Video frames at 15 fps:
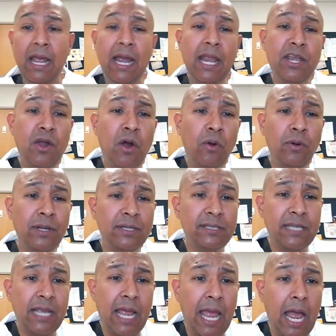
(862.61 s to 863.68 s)
And
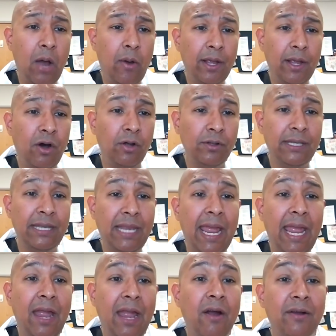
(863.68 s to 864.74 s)
notice how I called it
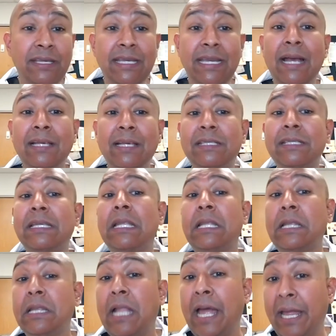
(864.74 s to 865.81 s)

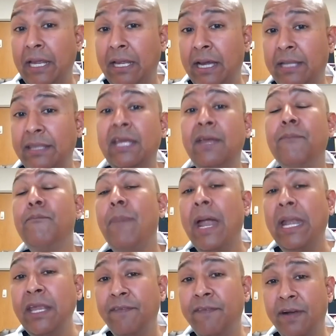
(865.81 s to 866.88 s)
ARDS-like. I think
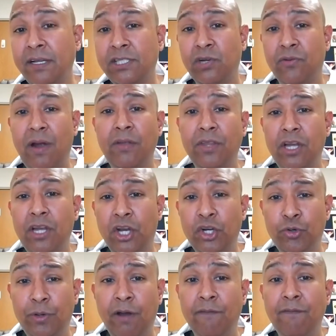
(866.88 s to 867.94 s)
many of us around the
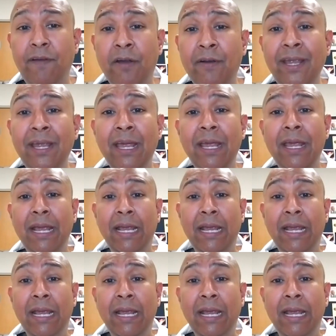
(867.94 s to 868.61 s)
country are very,